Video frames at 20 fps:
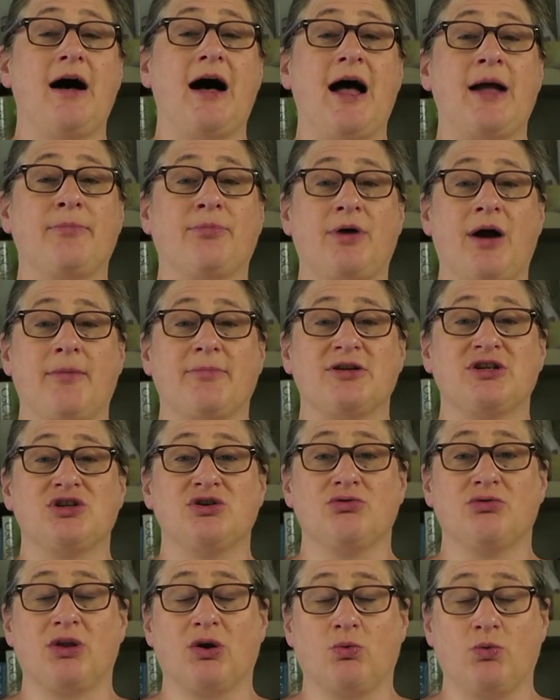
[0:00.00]
I promise
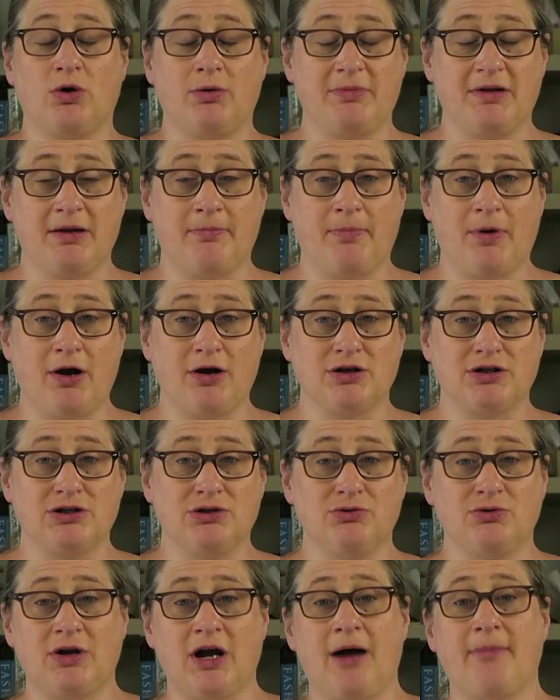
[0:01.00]
you there will be a part
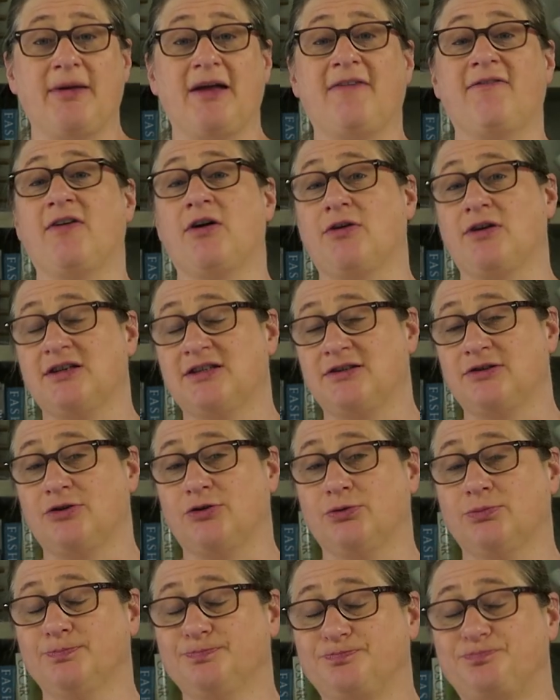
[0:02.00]
two coming very
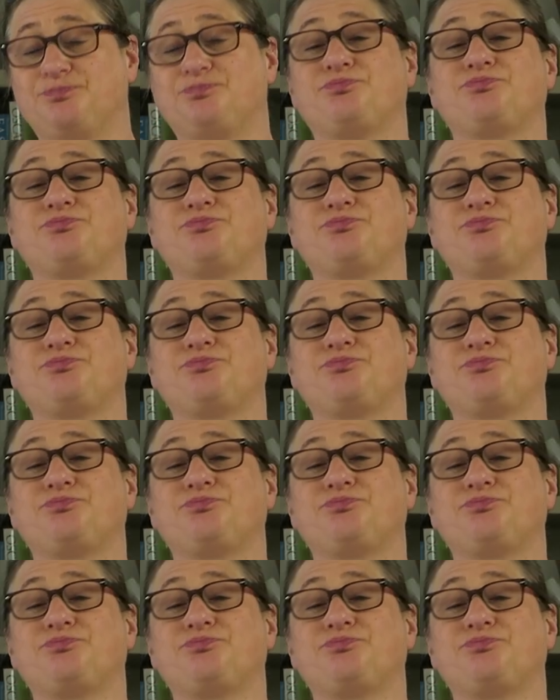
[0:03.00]
soon.